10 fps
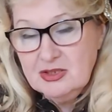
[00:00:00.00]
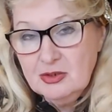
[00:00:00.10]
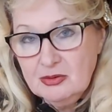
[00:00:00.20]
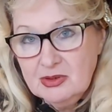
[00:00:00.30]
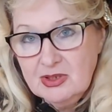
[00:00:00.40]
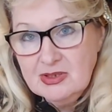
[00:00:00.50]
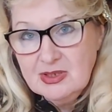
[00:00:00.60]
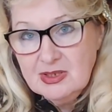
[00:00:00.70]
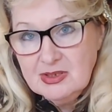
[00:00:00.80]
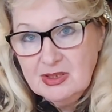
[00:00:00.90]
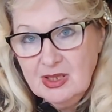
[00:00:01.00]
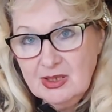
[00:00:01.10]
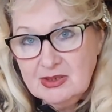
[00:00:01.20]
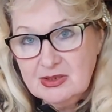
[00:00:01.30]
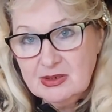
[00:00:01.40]
saw this as an
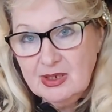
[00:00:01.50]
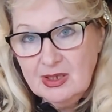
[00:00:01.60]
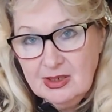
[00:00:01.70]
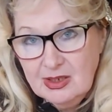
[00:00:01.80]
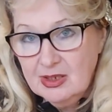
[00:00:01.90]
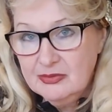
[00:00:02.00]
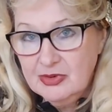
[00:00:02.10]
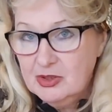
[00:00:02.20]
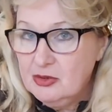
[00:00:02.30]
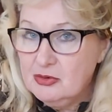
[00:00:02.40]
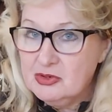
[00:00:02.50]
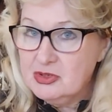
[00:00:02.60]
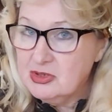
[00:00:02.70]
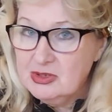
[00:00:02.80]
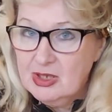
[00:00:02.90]
answer, I have a
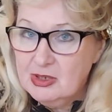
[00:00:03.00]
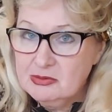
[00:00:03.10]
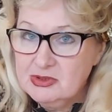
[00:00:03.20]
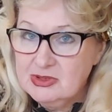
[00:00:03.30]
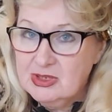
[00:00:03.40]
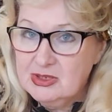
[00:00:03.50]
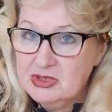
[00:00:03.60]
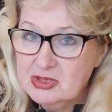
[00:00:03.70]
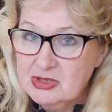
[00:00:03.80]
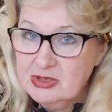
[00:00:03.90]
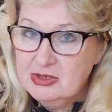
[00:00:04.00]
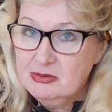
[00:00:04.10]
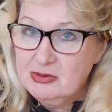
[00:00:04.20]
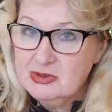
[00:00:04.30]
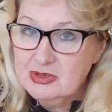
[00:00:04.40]
huge doubt that she
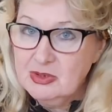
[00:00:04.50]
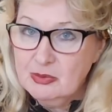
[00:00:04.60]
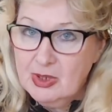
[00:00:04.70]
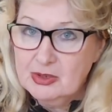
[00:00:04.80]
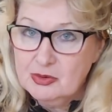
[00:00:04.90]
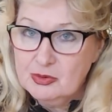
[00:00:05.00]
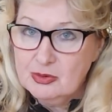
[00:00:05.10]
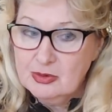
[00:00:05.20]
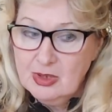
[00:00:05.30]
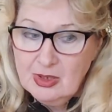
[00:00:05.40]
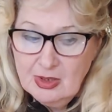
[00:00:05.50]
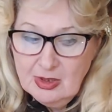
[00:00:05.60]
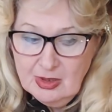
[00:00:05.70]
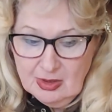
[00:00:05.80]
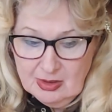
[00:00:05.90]
was the one who,
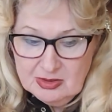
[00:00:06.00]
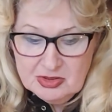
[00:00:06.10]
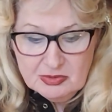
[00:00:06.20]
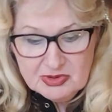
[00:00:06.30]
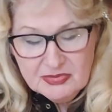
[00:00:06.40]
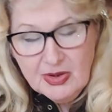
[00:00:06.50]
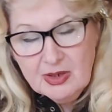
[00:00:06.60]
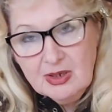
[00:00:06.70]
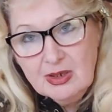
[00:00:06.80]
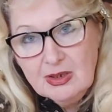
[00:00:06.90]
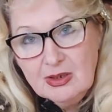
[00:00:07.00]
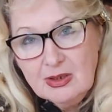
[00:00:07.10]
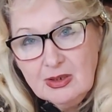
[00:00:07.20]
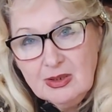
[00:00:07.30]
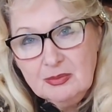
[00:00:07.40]
she was very
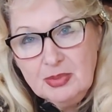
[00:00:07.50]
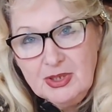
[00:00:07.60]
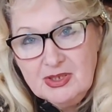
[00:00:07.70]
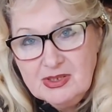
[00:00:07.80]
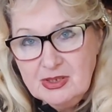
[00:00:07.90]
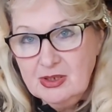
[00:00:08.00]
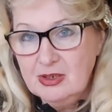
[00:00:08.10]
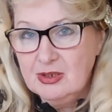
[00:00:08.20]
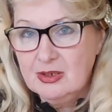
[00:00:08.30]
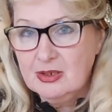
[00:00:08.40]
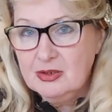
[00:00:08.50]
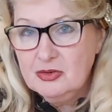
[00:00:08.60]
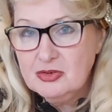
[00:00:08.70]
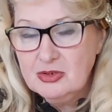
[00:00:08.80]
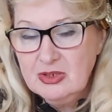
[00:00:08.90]
busy.
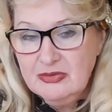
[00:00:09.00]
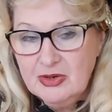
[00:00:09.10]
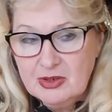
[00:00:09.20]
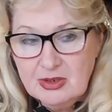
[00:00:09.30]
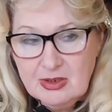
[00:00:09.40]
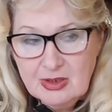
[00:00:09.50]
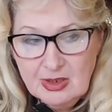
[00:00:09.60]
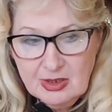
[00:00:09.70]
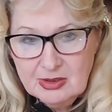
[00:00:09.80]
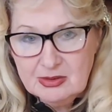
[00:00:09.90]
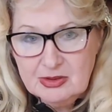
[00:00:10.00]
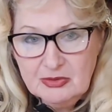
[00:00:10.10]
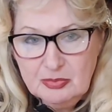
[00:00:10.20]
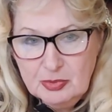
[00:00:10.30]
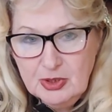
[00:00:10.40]
Usually very
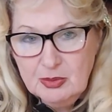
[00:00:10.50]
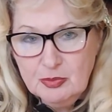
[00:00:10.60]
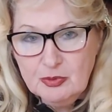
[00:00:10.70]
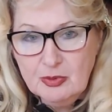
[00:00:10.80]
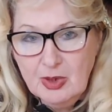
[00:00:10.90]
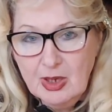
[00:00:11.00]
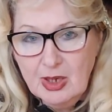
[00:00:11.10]
active people